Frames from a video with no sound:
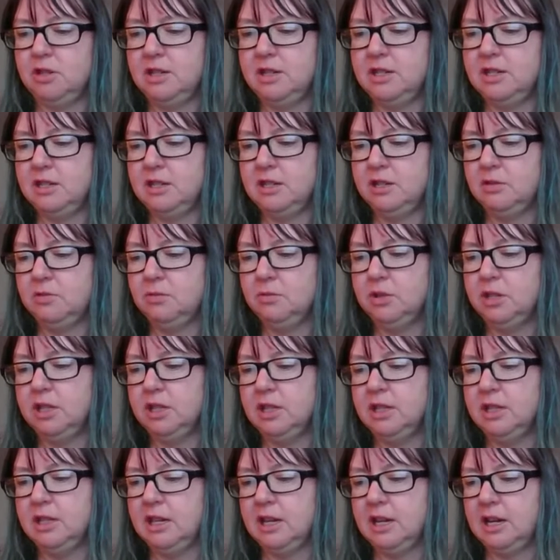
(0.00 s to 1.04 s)
you didn't
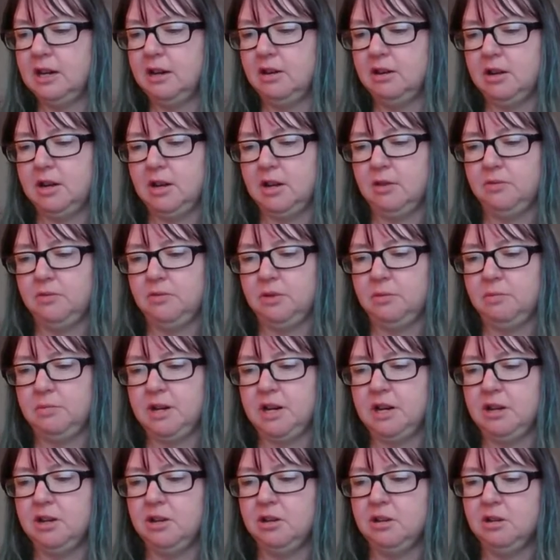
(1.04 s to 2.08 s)
really care enough
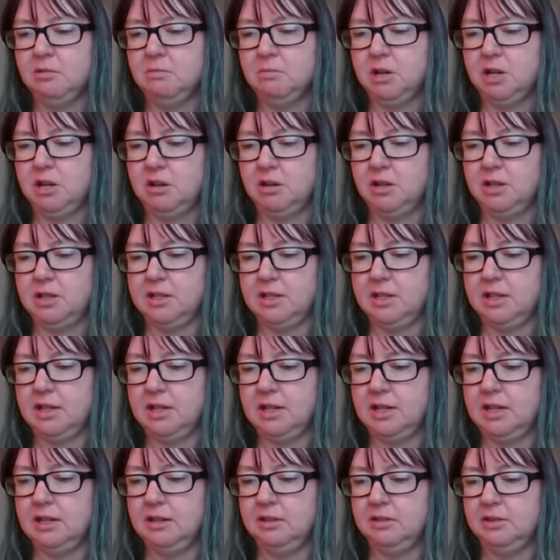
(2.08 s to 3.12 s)
about your appearance
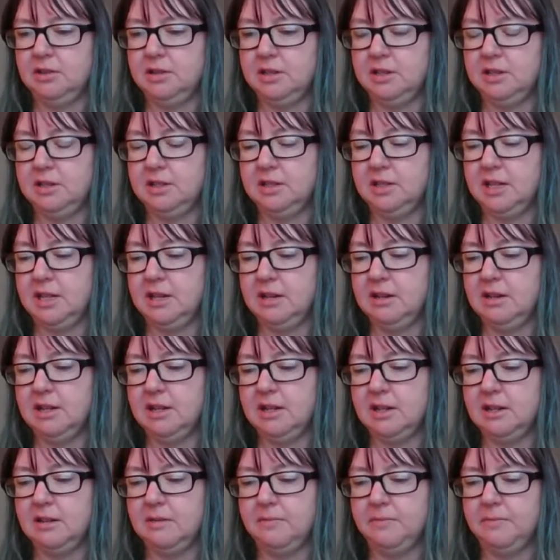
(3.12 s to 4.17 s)
and health to stay
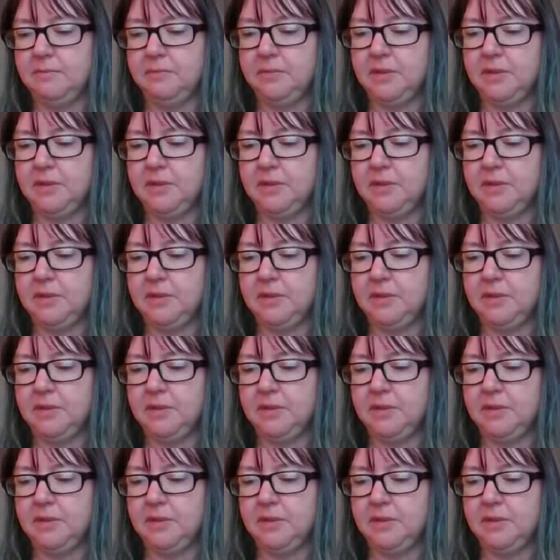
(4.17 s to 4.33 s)
on it.